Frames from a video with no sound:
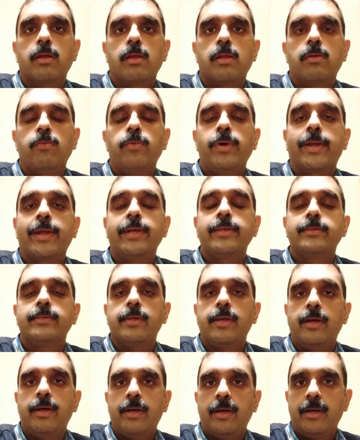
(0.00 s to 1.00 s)
Whereas
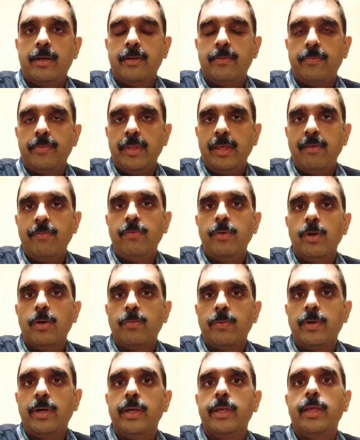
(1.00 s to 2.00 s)
if you are
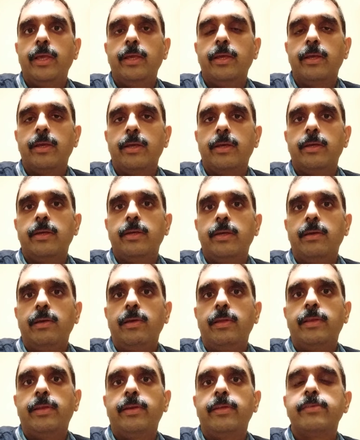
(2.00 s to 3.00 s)
working
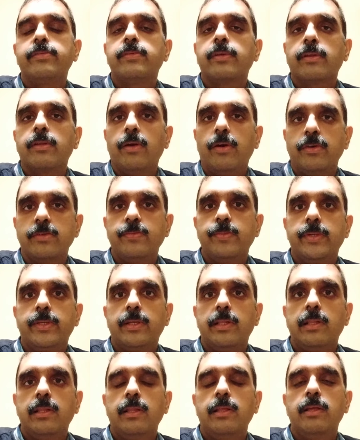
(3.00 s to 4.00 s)
in a district
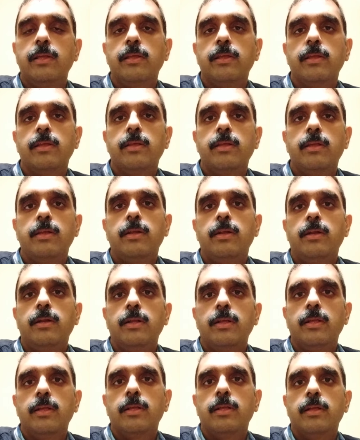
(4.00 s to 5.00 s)
hospital,
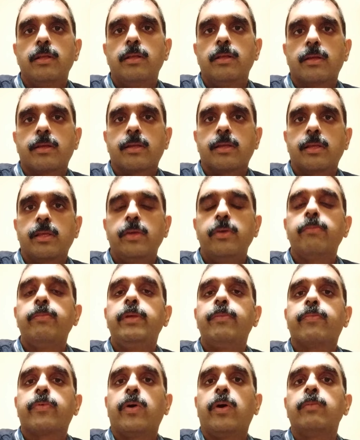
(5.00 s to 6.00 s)
you'll be
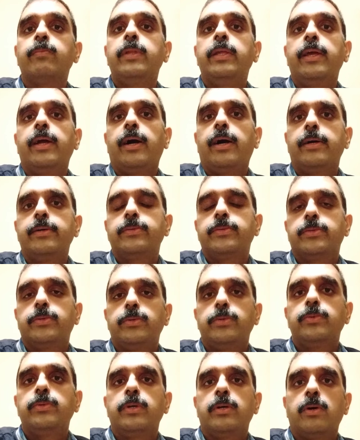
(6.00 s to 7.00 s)
probably asked to
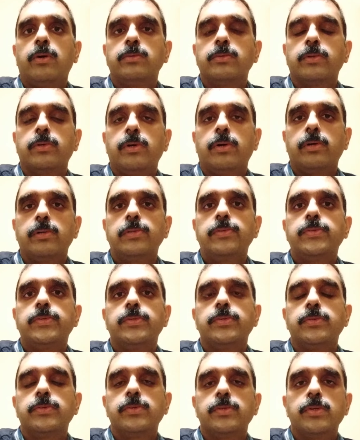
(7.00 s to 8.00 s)
do the on-calls
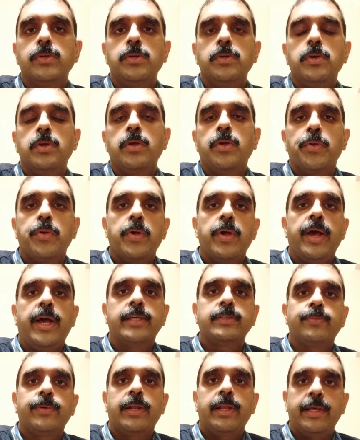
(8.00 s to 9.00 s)

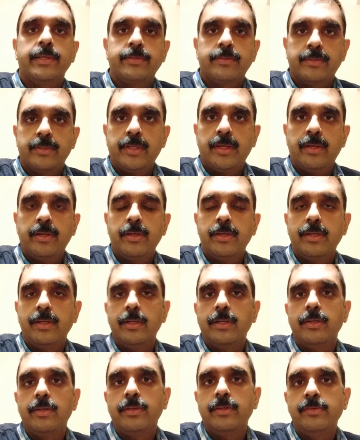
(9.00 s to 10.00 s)
as well as the
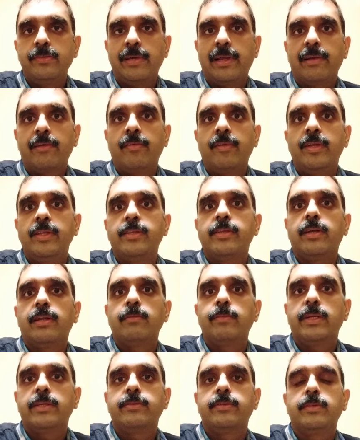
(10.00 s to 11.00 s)
general internal
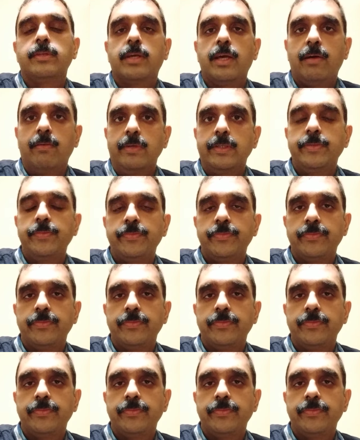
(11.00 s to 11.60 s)
medicine cover.